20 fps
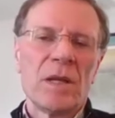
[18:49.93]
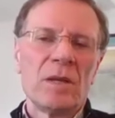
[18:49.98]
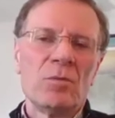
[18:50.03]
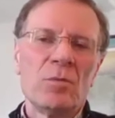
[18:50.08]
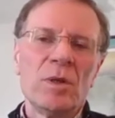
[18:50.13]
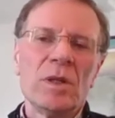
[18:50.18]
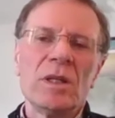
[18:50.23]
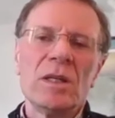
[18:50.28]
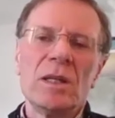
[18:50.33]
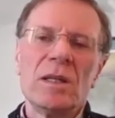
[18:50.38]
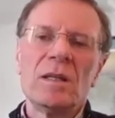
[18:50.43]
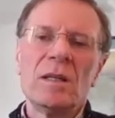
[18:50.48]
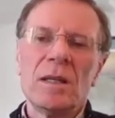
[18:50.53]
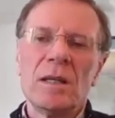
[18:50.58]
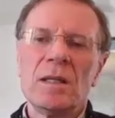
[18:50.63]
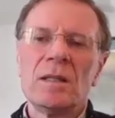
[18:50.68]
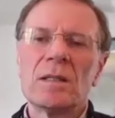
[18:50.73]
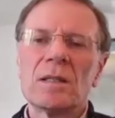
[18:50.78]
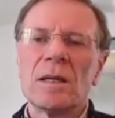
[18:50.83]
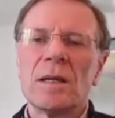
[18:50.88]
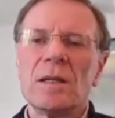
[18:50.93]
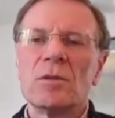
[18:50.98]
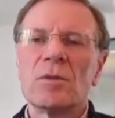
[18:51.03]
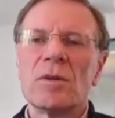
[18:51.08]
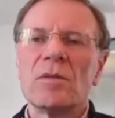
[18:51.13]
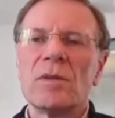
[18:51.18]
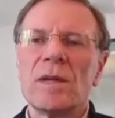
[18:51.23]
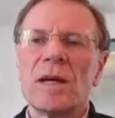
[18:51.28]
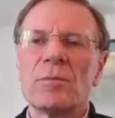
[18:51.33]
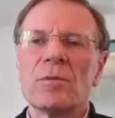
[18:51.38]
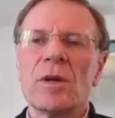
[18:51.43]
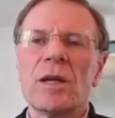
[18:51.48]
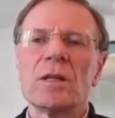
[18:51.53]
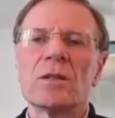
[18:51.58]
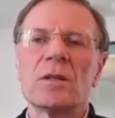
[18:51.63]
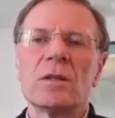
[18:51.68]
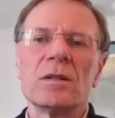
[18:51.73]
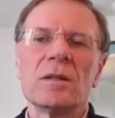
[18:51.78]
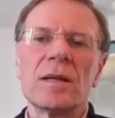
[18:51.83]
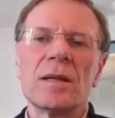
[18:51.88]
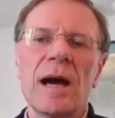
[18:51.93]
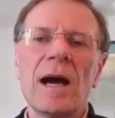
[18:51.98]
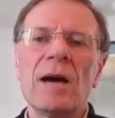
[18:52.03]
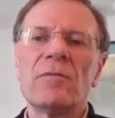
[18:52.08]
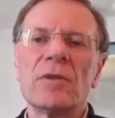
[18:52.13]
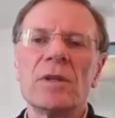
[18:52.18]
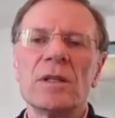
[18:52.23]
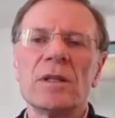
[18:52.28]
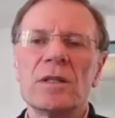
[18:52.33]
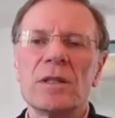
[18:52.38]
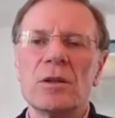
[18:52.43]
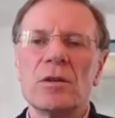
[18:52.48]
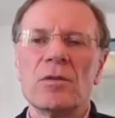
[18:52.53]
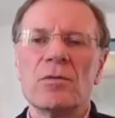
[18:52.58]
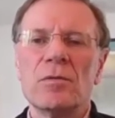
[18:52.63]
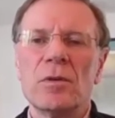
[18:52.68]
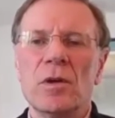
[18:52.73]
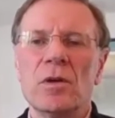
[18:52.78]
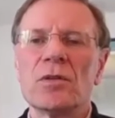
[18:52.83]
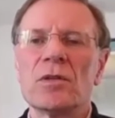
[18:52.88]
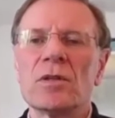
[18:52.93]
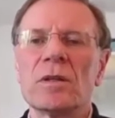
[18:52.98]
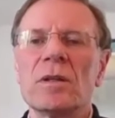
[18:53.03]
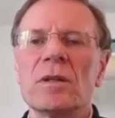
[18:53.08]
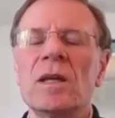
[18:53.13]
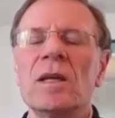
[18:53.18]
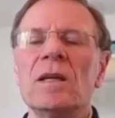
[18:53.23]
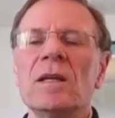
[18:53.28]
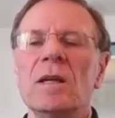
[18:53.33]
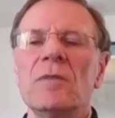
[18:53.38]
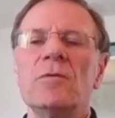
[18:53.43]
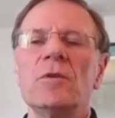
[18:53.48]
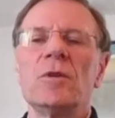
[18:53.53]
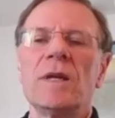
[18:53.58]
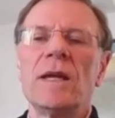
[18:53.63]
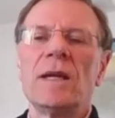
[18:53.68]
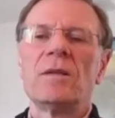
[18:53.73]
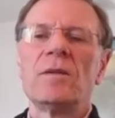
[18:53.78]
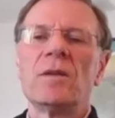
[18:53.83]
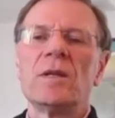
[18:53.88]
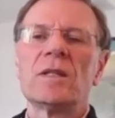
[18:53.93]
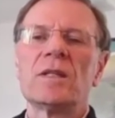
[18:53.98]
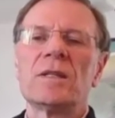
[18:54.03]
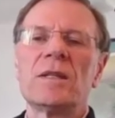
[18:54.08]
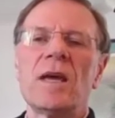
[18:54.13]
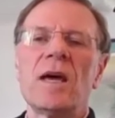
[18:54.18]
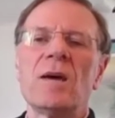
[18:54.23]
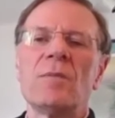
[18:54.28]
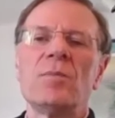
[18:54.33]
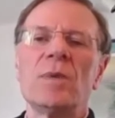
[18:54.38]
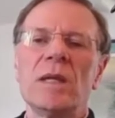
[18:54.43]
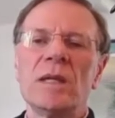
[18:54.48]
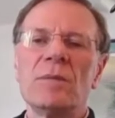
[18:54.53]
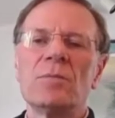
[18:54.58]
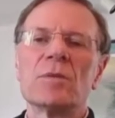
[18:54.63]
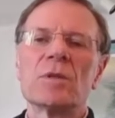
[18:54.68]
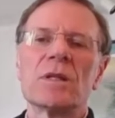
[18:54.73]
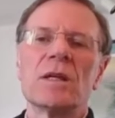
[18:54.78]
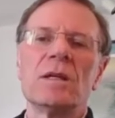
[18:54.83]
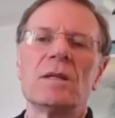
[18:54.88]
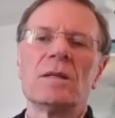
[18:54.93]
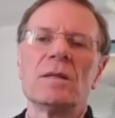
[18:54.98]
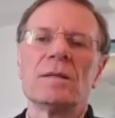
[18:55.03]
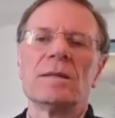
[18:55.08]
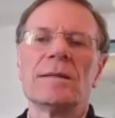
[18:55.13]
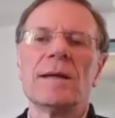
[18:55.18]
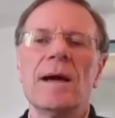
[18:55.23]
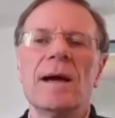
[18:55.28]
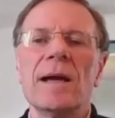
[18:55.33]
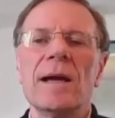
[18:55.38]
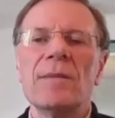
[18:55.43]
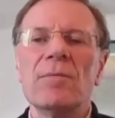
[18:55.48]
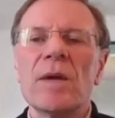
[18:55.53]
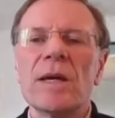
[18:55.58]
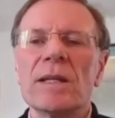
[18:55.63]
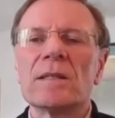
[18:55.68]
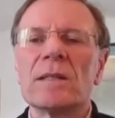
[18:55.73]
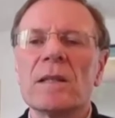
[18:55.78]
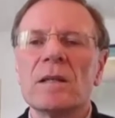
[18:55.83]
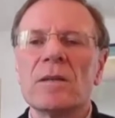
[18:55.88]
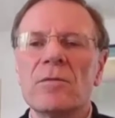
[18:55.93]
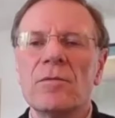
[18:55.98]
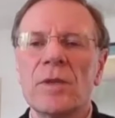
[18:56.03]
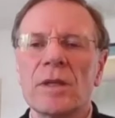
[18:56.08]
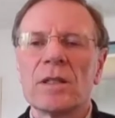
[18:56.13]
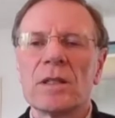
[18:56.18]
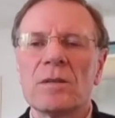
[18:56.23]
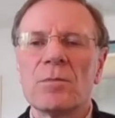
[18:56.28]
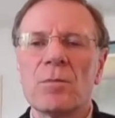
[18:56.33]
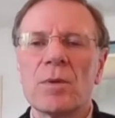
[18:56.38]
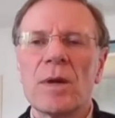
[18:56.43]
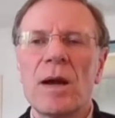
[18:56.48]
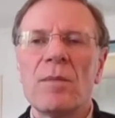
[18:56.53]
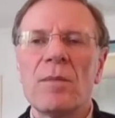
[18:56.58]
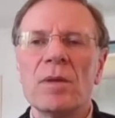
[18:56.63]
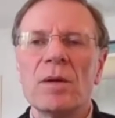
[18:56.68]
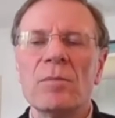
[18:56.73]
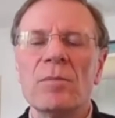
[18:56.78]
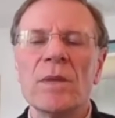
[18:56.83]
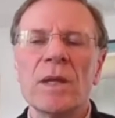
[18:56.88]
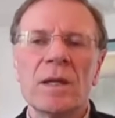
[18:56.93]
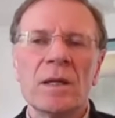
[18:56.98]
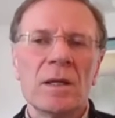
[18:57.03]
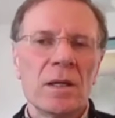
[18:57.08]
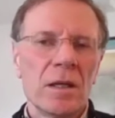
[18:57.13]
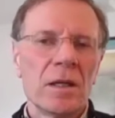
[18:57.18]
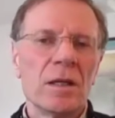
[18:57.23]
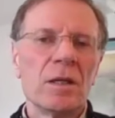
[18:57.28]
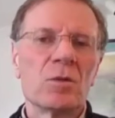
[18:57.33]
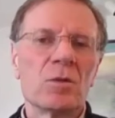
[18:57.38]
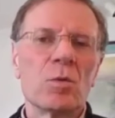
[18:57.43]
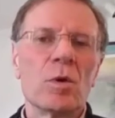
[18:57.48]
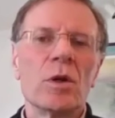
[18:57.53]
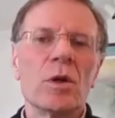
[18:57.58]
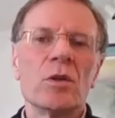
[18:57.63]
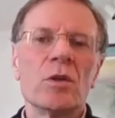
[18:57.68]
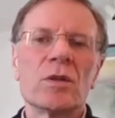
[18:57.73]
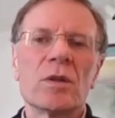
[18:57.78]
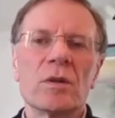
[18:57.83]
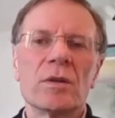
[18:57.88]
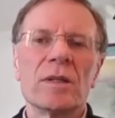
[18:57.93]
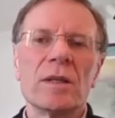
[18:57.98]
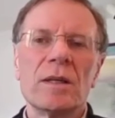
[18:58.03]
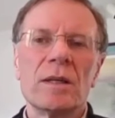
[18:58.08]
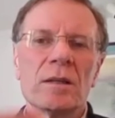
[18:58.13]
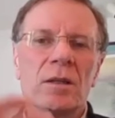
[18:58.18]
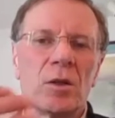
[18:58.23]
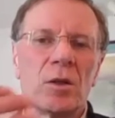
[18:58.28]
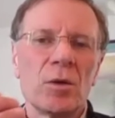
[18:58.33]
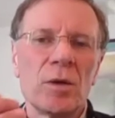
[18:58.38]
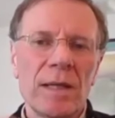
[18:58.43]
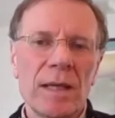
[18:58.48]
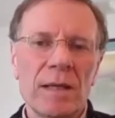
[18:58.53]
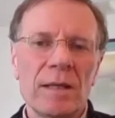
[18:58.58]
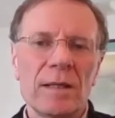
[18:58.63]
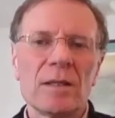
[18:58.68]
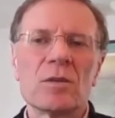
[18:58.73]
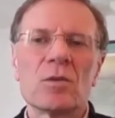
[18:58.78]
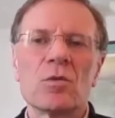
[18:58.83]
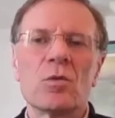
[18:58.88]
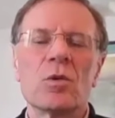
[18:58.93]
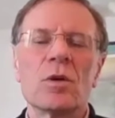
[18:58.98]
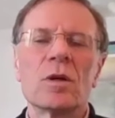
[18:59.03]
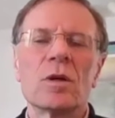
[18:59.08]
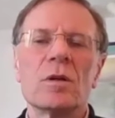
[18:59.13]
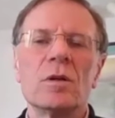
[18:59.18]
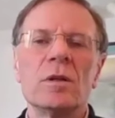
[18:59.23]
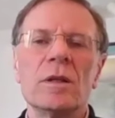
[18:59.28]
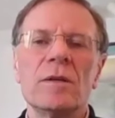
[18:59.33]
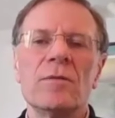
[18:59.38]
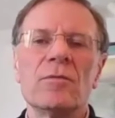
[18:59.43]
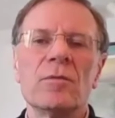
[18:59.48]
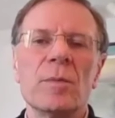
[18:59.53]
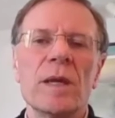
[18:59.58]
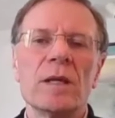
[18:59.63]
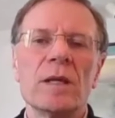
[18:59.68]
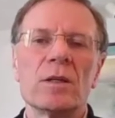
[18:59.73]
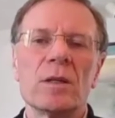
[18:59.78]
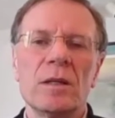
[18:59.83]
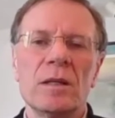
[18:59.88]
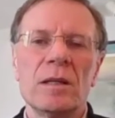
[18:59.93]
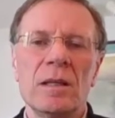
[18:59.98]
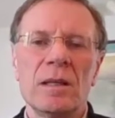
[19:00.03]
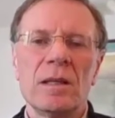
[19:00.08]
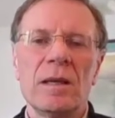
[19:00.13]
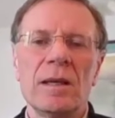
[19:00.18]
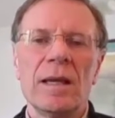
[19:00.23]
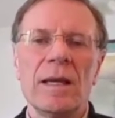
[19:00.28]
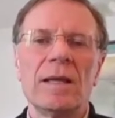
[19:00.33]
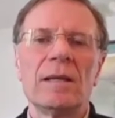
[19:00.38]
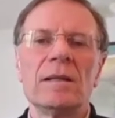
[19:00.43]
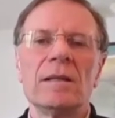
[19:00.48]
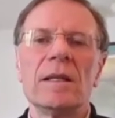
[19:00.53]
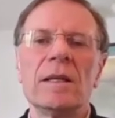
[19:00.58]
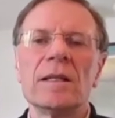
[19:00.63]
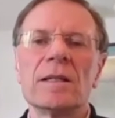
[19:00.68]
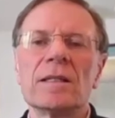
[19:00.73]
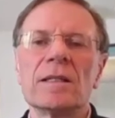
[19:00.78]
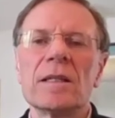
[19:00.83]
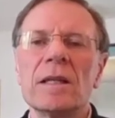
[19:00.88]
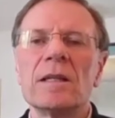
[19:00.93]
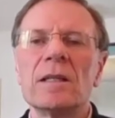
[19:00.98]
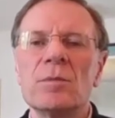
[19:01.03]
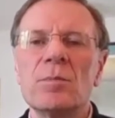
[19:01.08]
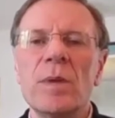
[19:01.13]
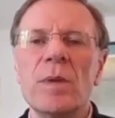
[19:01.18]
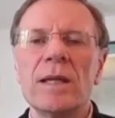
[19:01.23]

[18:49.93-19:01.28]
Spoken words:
And really in the insight-driven operations, confidence intervals, if you take this step 80% of the time, that's going to fix the problem, is where you start to get to. And that historical information and the analytics that it's